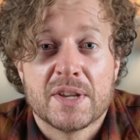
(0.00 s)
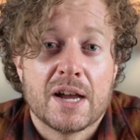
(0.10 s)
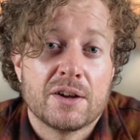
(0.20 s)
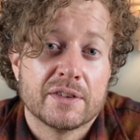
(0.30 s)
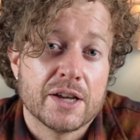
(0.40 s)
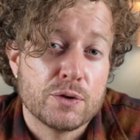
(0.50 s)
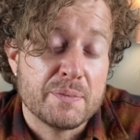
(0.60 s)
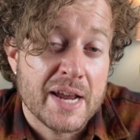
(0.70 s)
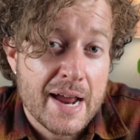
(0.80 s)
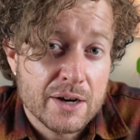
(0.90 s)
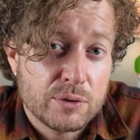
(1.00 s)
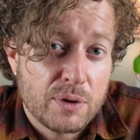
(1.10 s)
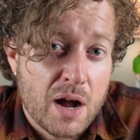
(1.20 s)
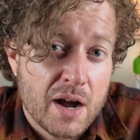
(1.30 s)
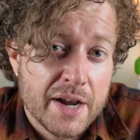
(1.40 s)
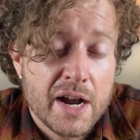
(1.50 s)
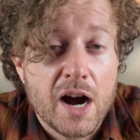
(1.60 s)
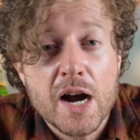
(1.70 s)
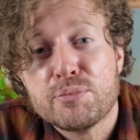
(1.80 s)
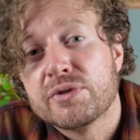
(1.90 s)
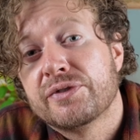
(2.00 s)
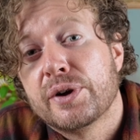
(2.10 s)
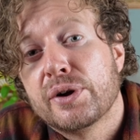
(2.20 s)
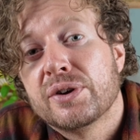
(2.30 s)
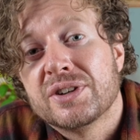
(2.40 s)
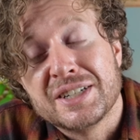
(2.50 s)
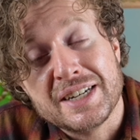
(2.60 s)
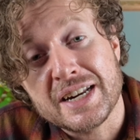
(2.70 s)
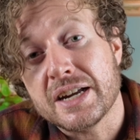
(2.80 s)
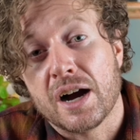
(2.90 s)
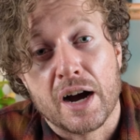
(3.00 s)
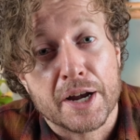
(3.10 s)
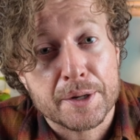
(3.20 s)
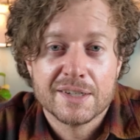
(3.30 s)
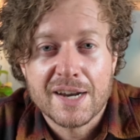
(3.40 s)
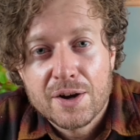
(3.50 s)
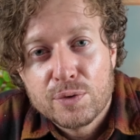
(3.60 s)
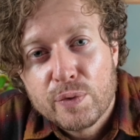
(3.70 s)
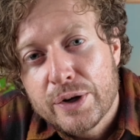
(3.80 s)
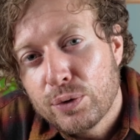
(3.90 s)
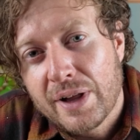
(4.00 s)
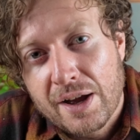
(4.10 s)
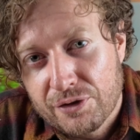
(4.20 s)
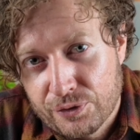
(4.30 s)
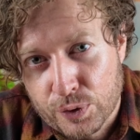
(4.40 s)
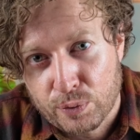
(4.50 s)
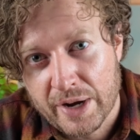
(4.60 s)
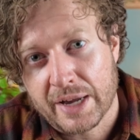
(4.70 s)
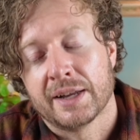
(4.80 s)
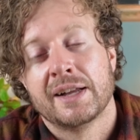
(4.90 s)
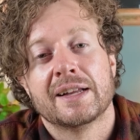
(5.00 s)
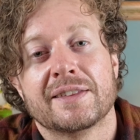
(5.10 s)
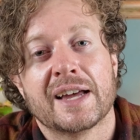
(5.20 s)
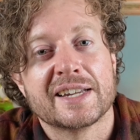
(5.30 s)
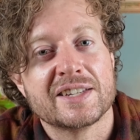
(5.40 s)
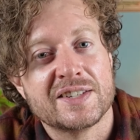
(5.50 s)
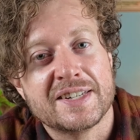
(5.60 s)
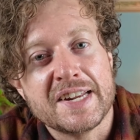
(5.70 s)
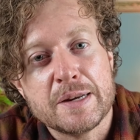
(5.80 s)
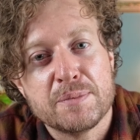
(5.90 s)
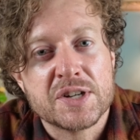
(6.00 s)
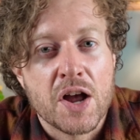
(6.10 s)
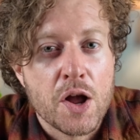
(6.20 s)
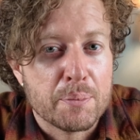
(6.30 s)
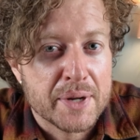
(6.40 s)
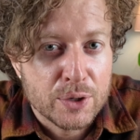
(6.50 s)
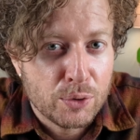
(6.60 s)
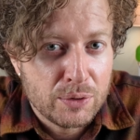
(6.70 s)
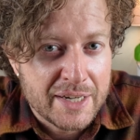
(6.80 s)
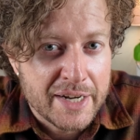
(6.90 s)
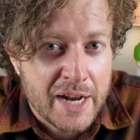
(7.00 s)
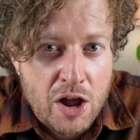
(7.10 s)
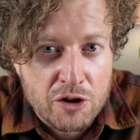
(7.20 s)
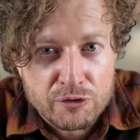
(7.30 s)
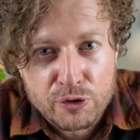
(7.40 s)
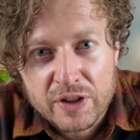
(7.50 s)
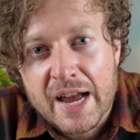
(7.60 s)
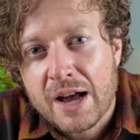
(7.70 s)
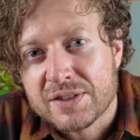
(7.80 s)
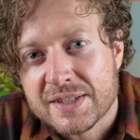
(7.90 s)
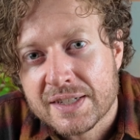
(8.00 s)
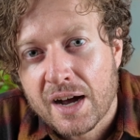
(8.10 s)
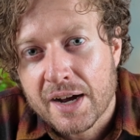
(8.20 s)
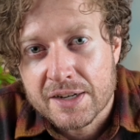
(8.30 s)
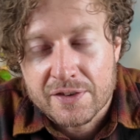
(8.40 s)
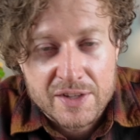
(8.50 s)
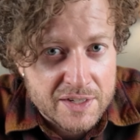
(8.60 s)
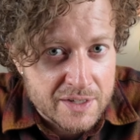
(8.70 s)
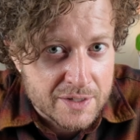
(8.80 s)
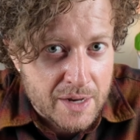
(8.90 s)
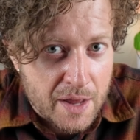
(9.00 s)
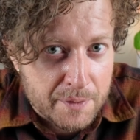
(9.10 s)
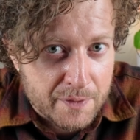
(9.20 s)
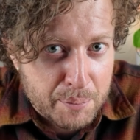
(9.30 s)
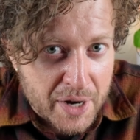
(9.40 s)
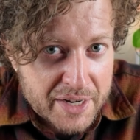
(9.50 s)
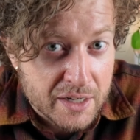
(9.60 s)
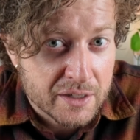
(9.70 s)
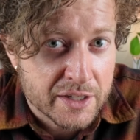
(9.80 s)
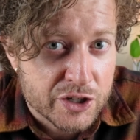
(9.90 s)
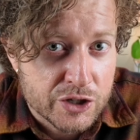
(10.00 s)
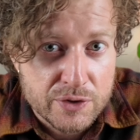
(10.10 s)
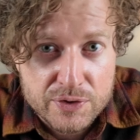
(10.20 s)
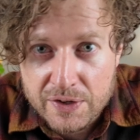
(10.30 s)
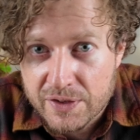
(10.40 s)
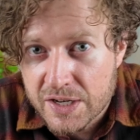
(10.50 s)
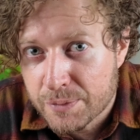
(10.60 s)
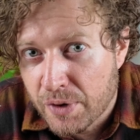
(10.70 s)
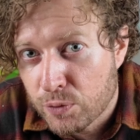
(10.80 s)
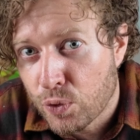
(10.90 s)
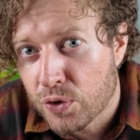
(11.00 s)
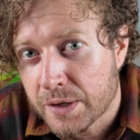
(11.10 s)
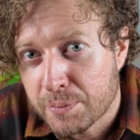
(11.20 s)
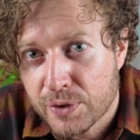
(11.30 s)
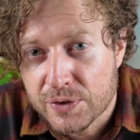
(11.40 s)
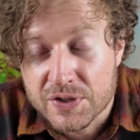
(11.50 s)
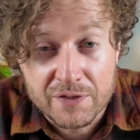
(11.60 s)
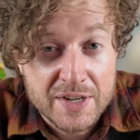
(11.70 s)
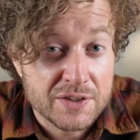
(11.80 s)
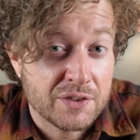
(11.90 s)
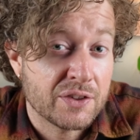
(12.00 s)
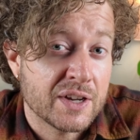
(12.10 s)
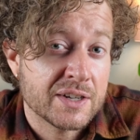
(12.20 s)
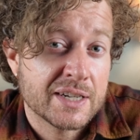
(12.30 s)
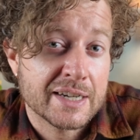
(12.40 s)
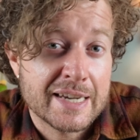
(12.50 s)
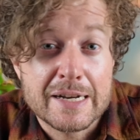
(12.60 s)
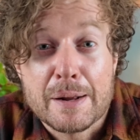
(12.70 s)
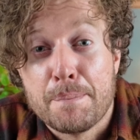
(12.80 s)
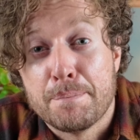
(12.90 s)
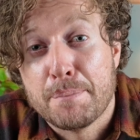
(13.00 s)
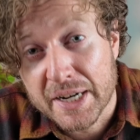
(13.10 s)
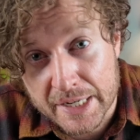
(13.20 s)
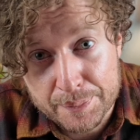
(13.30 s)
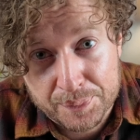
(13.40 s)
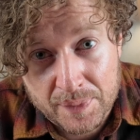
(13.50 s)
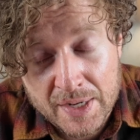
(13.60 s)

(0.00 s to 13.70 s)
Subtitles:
Now, they could be ankle high, I prefer knee high. Now, we all have footwear that is deemed purely for the outside. This is my gardening shoes, these are my walking boots, these are the things that get muddy.